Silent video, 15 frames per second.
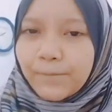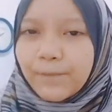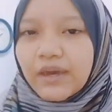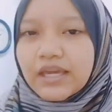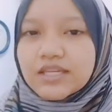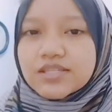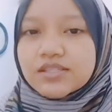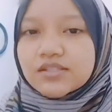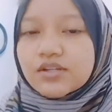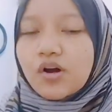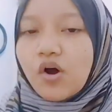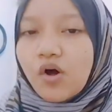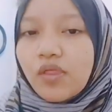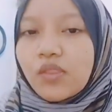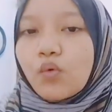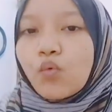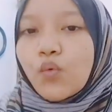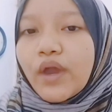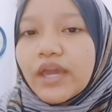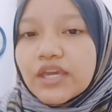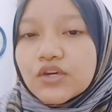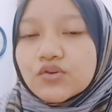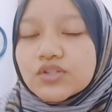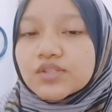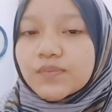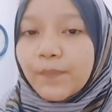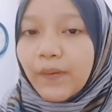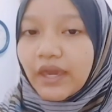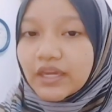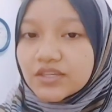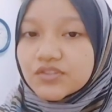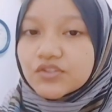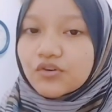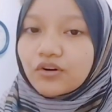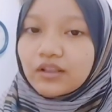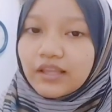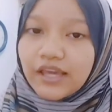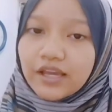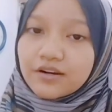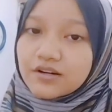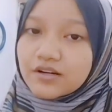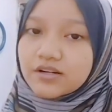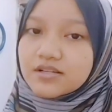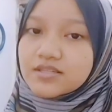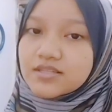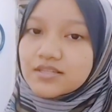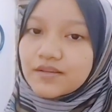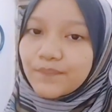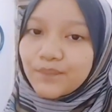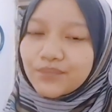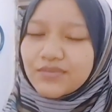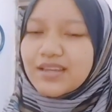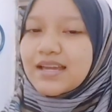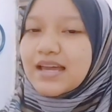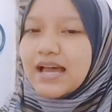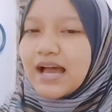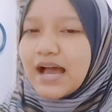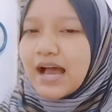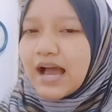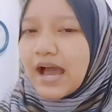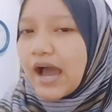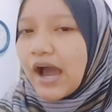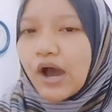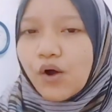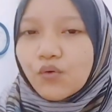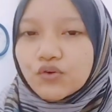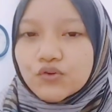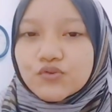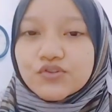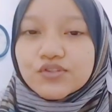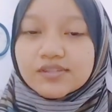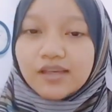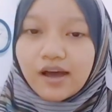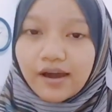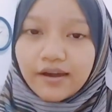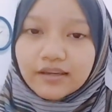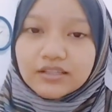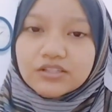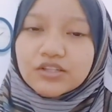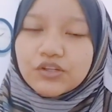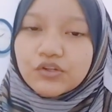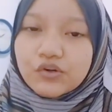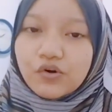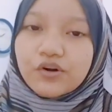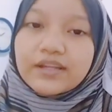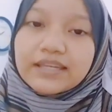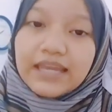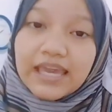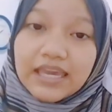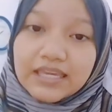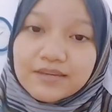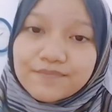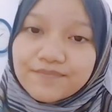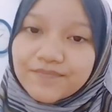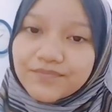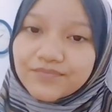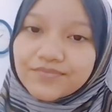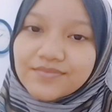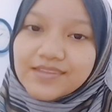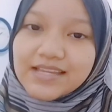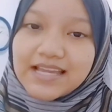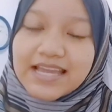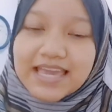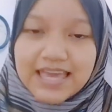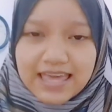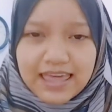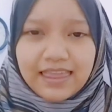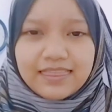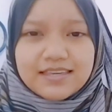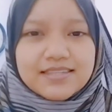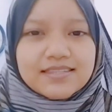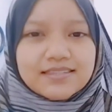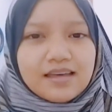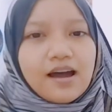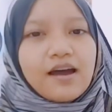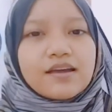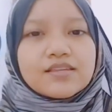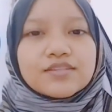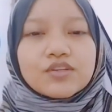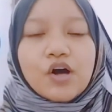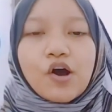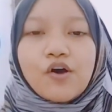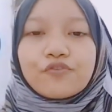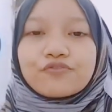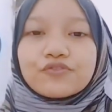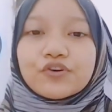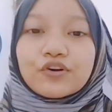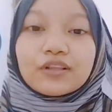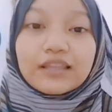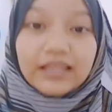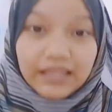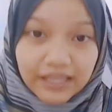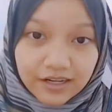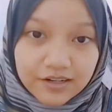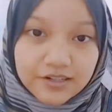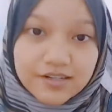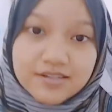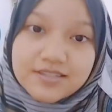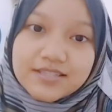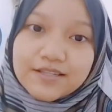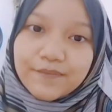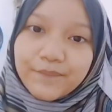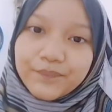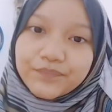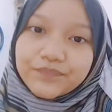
based on the way you space your letters, how you sign your name, the size of your letters,